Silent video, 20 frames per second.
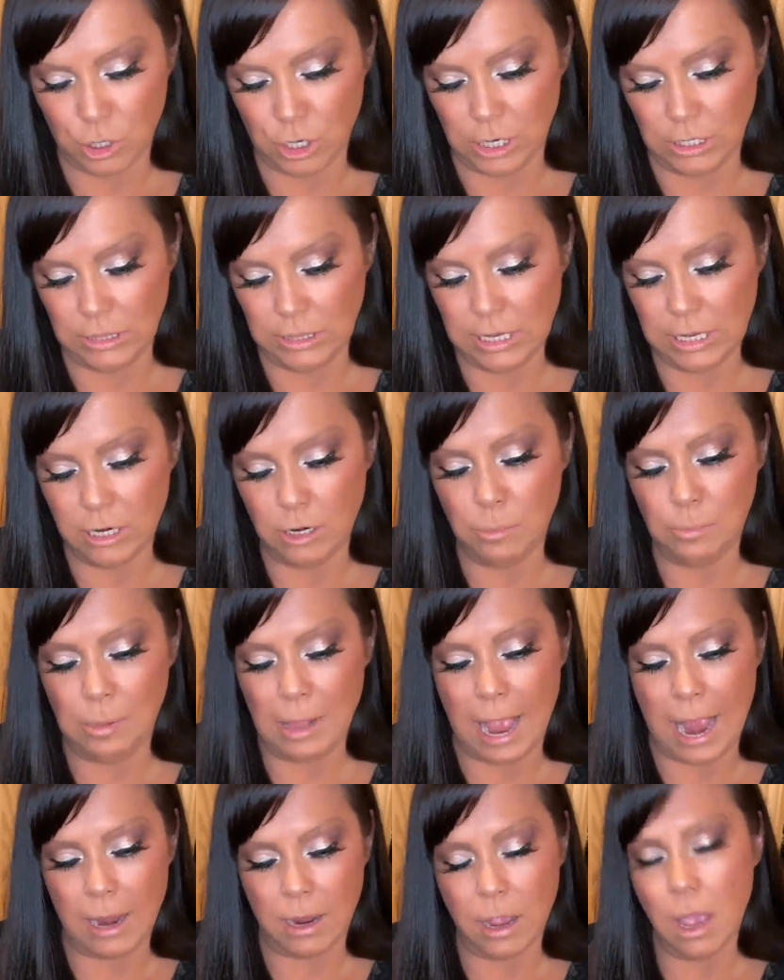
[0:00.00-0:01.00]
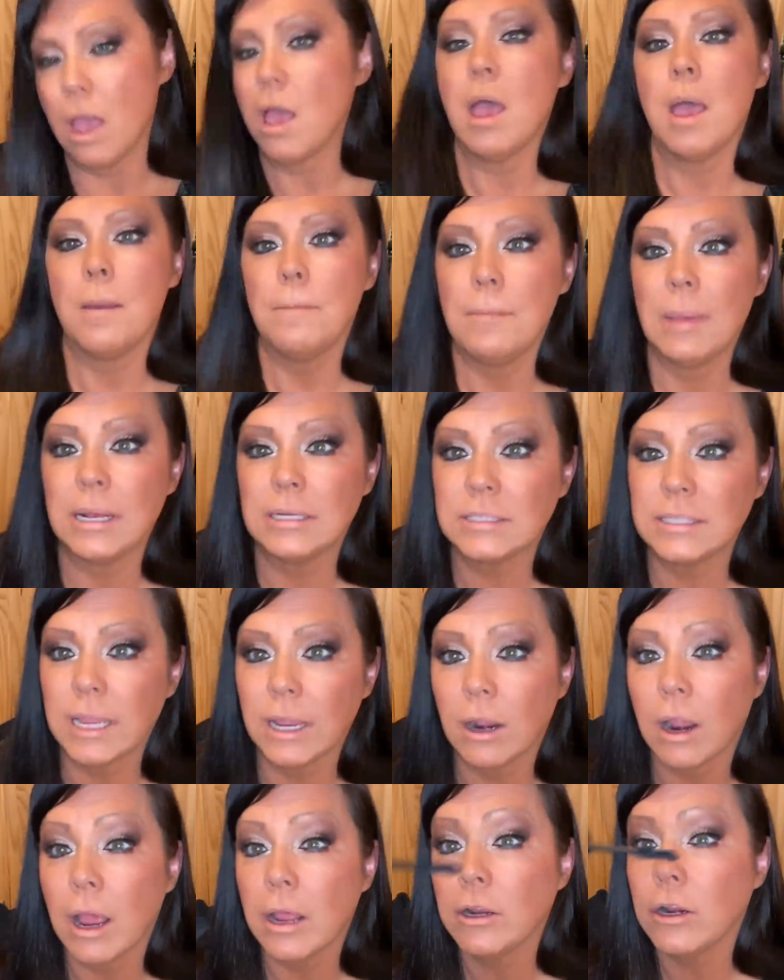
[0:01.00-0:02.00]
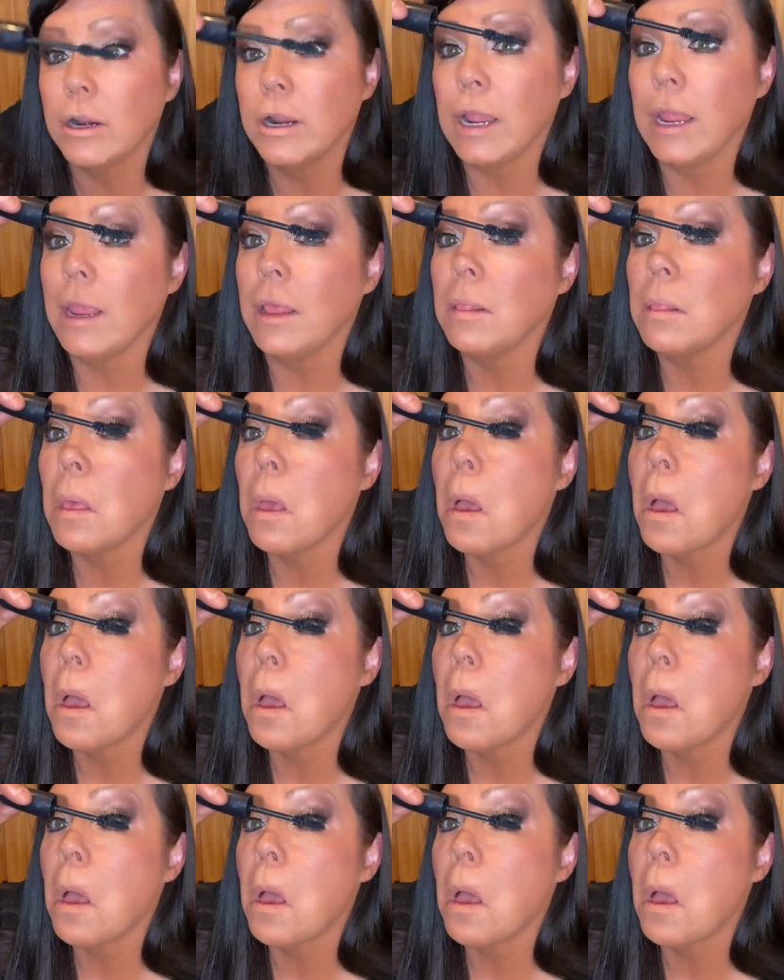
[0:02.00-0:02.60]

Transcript: a little black mascara underneath.